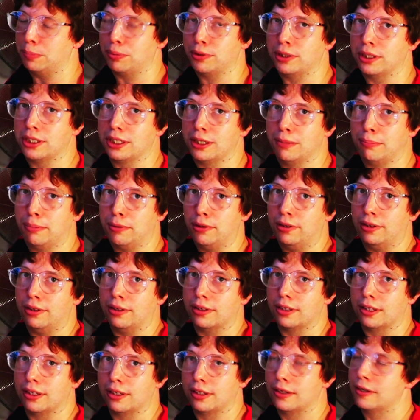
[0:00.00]
pretty simple.
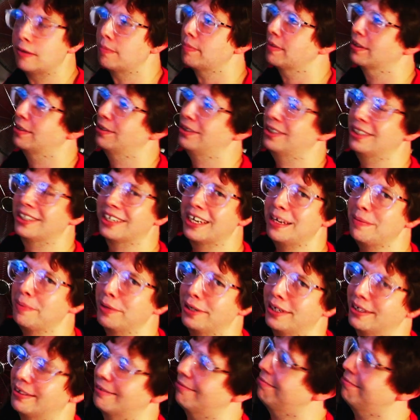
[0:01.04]
So just keep it,